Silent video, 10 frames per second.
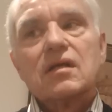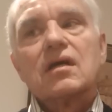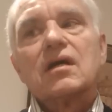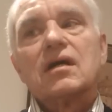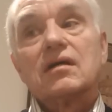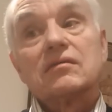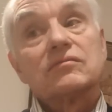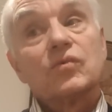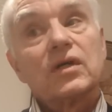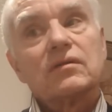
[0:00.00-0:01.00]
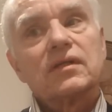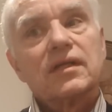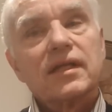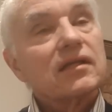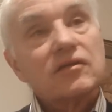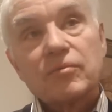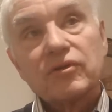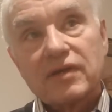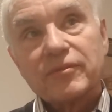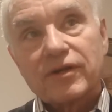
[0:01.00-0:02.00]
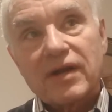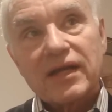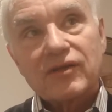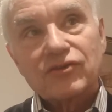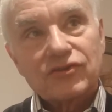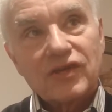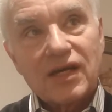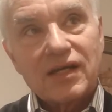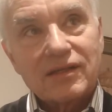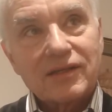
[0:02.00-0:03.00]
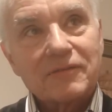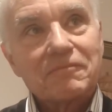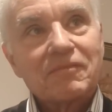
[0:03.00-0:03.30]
Well, in any liberal democratic society,